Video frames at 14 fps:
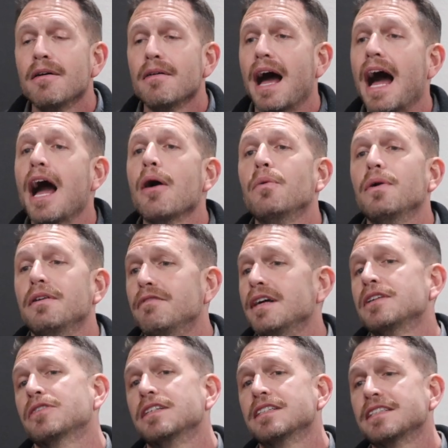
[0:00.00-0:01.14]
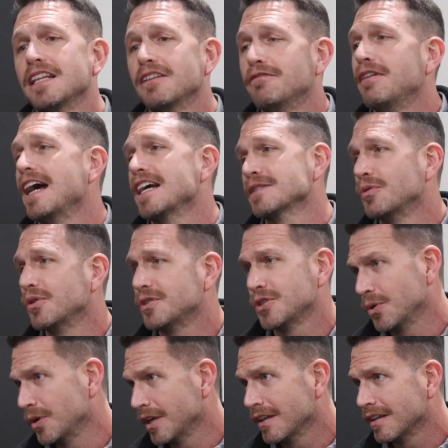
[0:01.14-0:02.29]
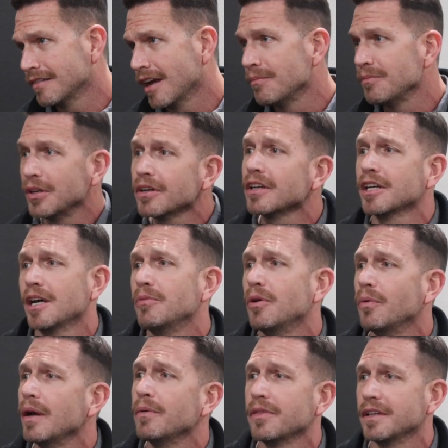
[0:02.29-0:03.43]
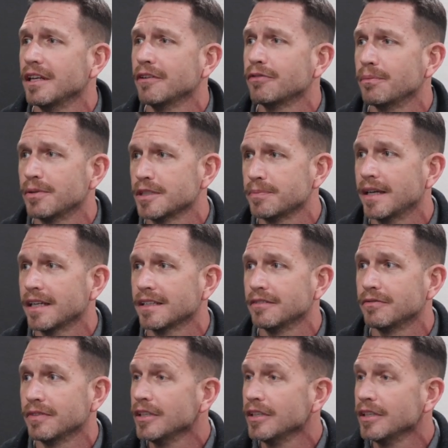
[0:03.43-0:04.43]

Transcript: I would venture to say the vast majority of the time, you're going to come away with a different perspective.